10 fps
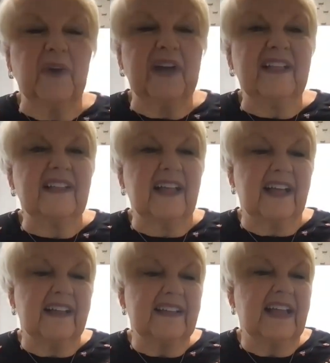well,
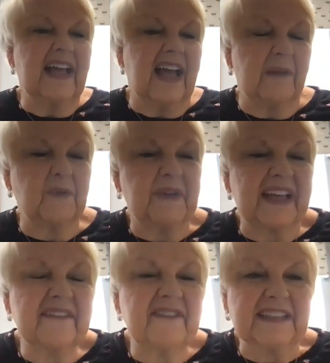I'm
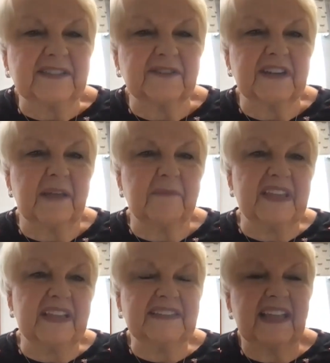Rebekah Fetzer, and I'm
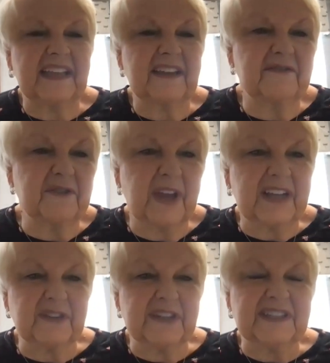the executive
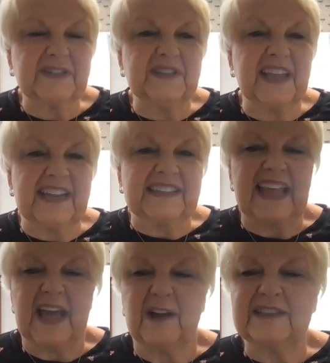director at Susanna's
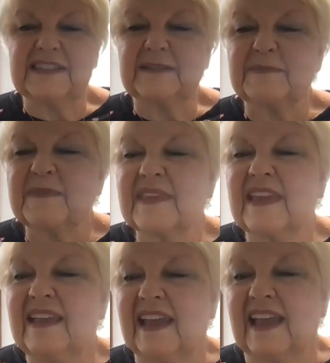house.
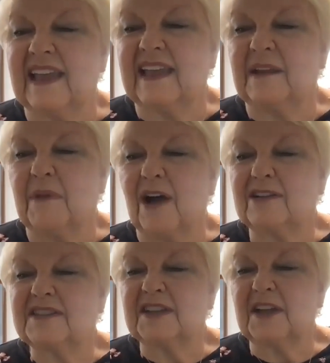And I'm
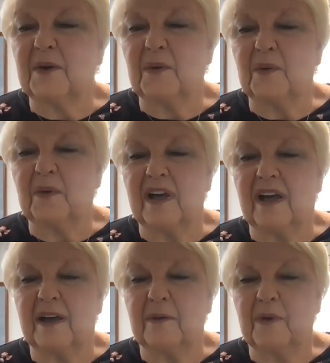also
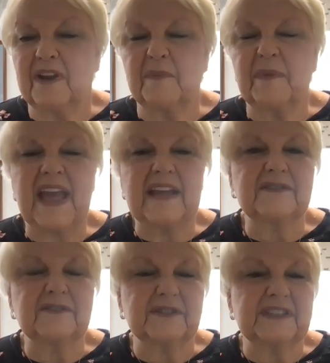one of the
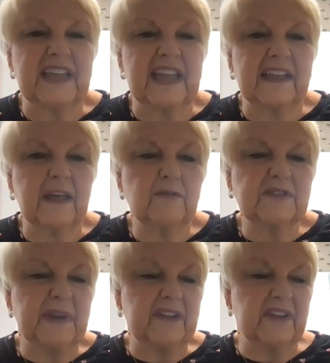pastors at
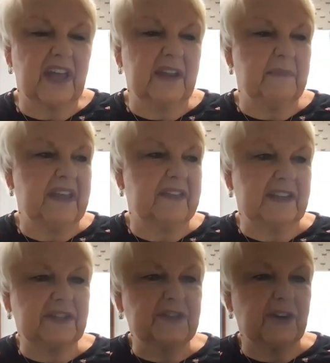Cokesbury United
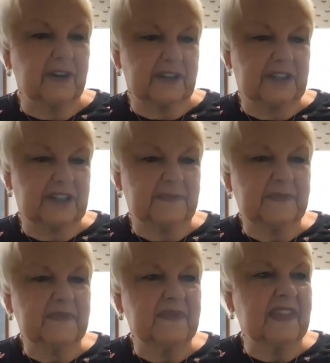Methodist Church.
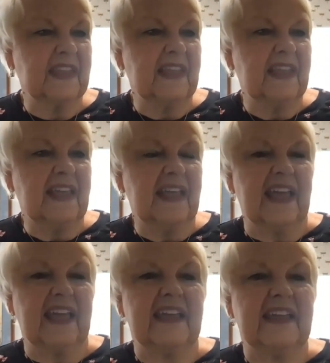
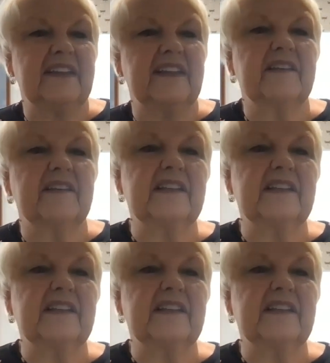And